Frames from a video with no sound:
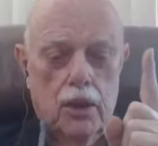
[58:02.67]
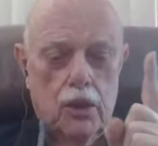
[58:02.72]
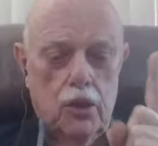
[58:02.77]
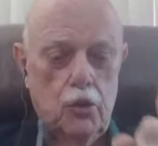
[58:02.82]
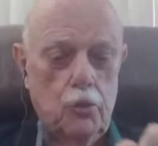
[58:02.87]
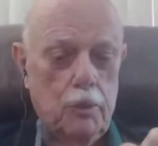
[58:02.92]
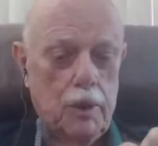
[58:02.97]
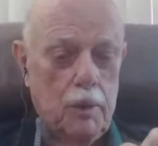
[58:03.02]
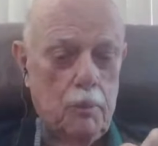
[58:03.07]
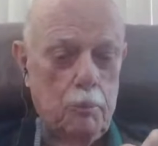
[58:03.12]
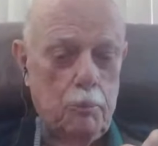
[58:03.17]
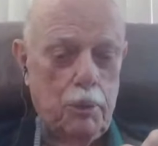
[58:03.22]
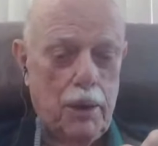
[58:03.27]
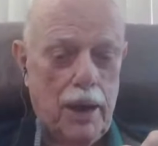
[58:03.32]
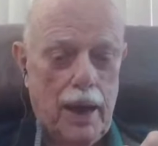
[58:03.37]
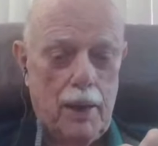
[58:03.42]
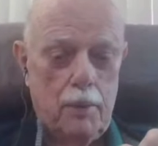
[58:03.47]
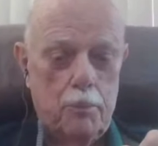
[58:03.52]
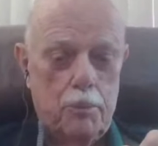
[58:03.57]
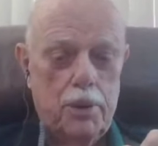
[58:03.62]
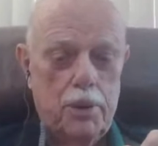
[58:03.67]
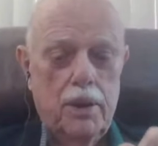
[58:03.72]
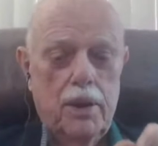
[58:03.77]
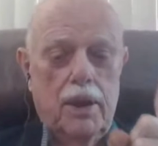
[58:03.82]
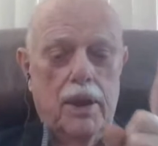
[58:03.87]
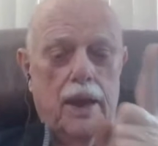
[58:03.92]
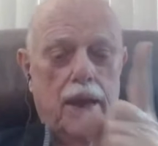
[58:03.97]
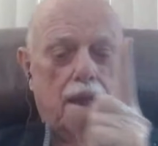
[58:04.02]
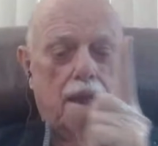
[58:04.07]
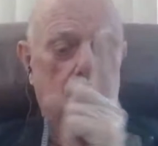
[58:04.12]
Aluminum pipe
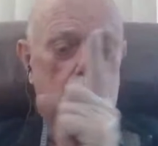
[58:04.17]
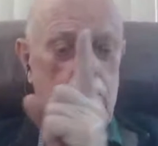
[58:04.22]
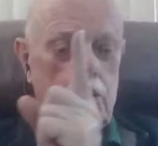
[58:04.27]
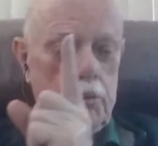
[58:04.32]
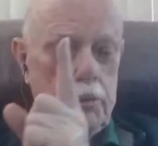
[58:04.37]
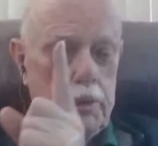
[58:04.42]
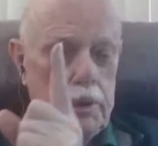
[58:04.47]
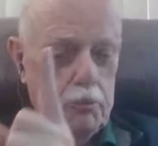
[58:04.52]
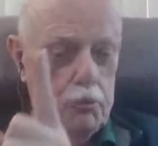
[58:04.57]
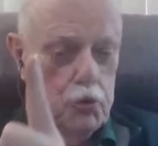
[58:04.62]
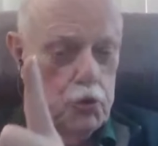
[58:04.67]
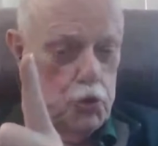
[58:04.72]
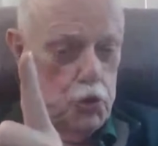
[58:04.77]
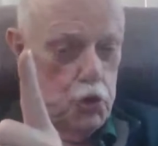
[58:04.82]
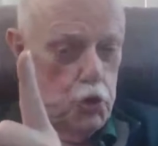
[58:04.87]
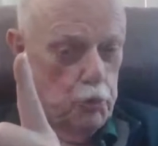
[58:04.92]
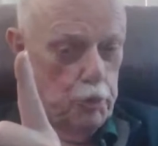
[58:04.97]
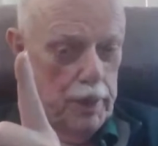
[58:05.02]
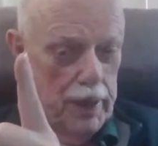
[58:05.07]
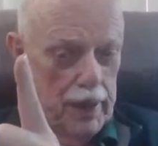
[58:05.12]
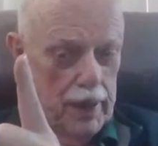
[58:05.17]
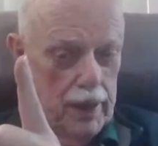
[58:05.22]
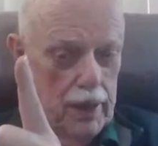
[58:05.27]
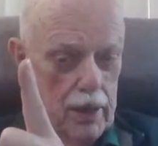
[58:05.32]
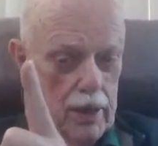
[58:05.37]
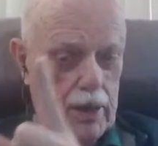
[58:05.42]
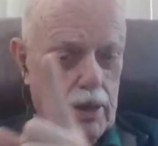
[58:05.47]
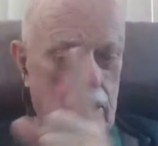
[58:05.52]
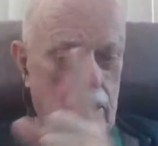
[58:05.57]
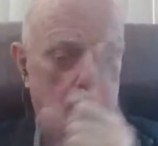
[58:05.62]
and aluminum tubing
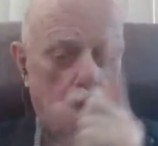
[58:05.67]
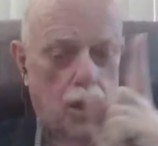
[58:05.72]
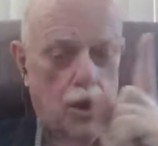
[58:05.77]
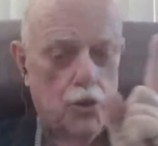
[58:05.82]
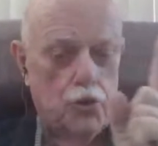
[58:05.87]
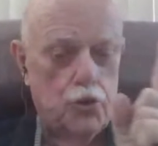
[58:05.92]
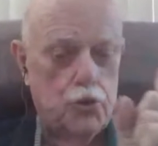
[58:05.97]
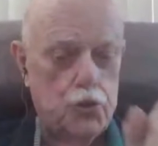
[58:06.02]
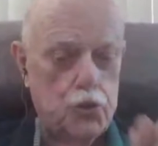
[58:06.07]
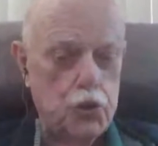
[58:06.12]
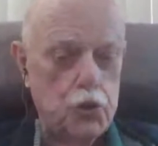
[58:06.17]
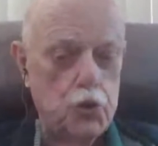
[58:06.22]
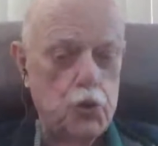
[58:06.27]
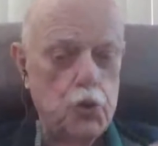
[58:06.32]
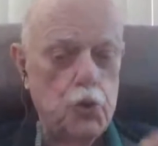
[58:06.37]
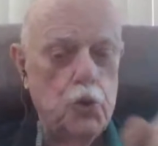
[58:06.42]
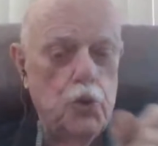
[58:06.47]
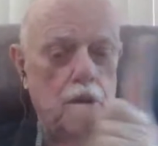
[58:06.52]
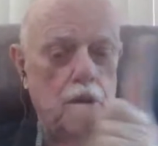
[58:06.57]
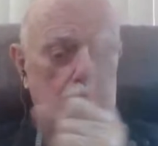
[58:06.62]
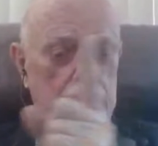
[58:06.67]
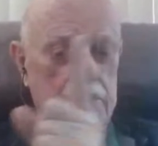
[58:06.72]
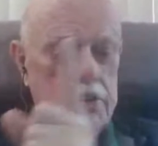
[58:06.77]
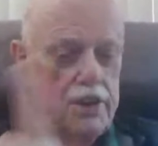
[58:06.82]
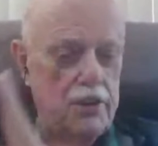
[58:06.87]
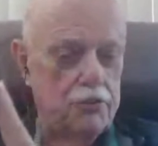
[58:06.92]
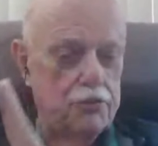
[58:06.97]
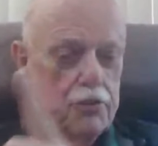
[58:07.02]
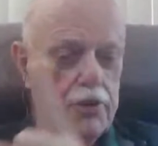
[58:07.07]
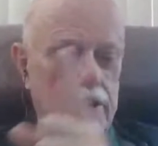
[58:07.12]
are two
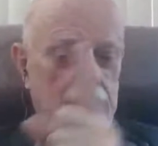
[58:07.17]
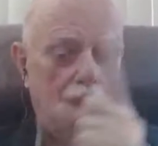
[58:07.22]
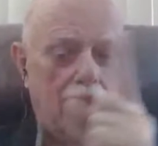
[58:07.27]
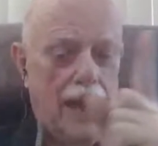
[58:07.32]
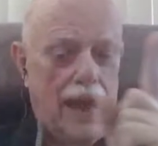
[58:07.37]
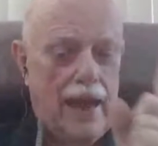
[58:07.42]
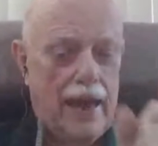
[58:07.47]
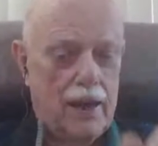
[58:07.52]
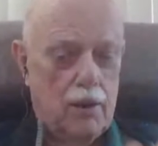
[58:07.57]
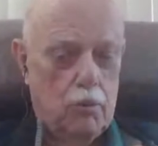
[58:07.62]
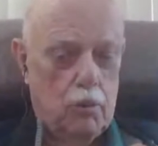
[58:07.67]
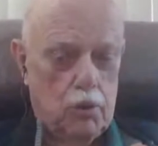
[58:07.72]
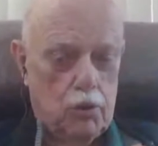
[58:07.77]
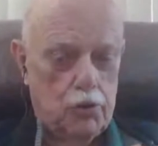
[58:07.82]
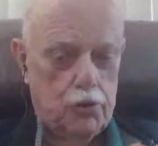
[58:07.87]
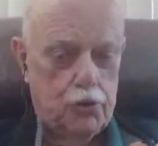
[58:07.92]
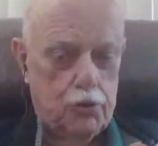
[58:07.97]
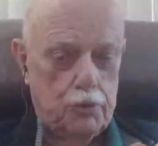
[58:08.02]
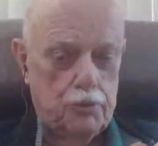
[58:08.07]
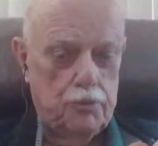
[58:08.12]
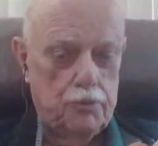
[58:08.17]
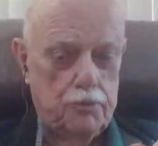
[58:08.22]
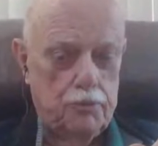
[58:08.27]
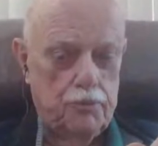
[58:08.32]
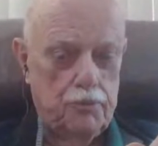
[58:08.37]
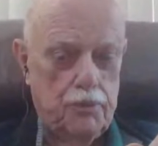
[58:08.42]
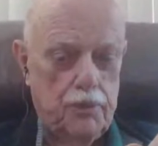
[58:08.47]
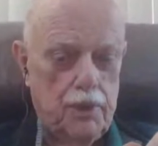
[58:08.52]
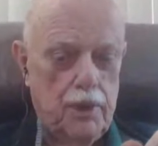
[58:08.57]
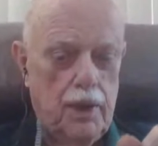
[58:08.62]
different animals
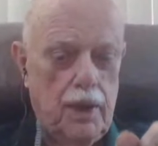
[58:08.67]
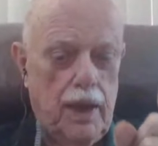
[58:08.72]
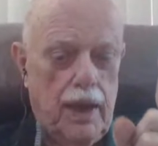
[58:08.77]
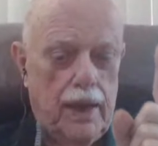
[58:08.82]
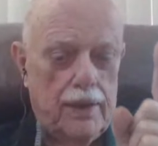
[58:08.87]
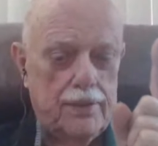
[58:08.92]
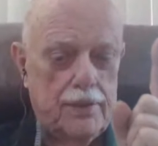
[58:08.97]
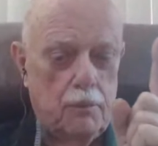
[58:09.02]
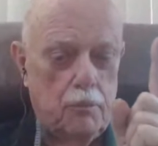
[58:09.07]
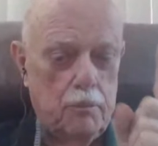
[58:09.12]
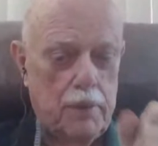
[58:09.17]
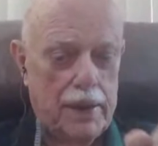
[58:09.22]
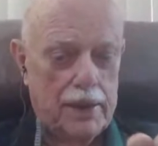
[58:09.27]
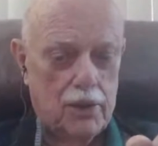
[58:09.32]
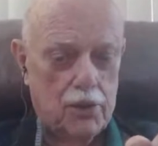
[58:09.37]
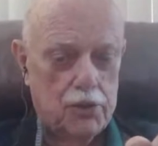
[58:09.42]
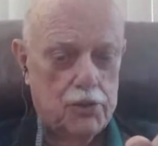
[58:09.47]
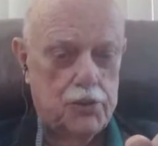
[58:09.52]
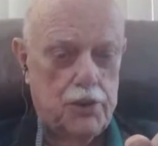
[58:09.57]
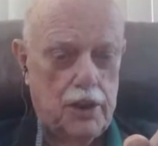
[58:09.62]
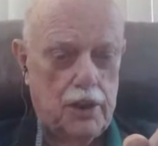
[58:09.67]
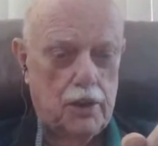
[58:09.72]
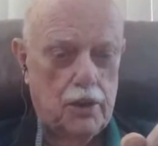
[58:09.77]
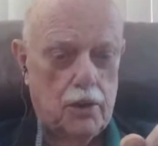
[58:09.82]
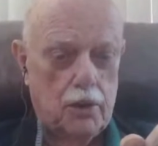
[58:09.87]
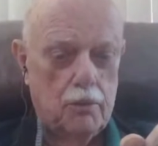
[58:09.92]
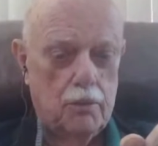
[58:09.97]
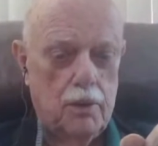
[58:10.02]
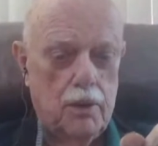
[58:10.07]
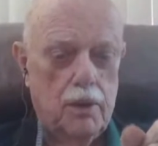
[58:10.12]
at the metals
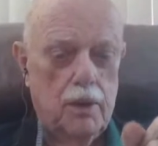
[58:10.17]
dealer.